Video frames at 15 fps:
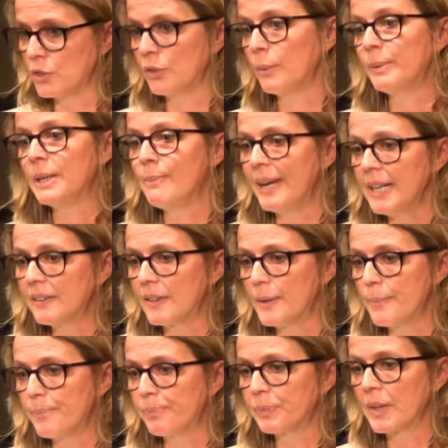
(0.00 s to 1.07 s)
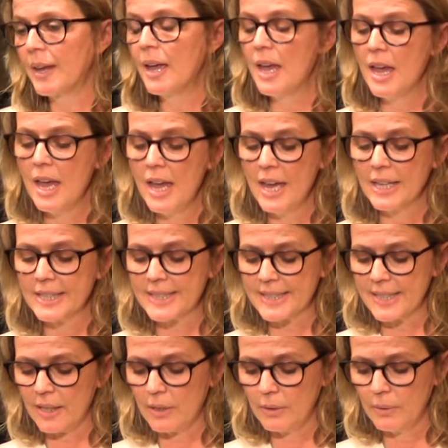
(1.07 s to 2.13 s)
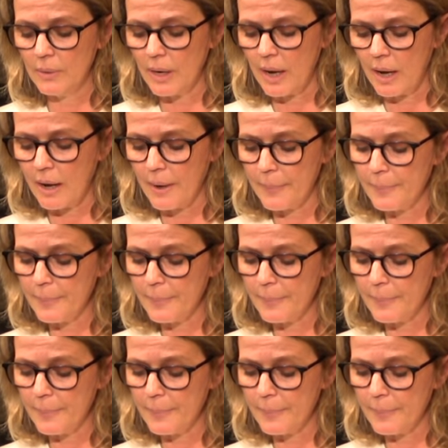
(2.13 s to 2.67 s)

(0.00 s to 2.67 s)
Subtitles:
so nobody made them. So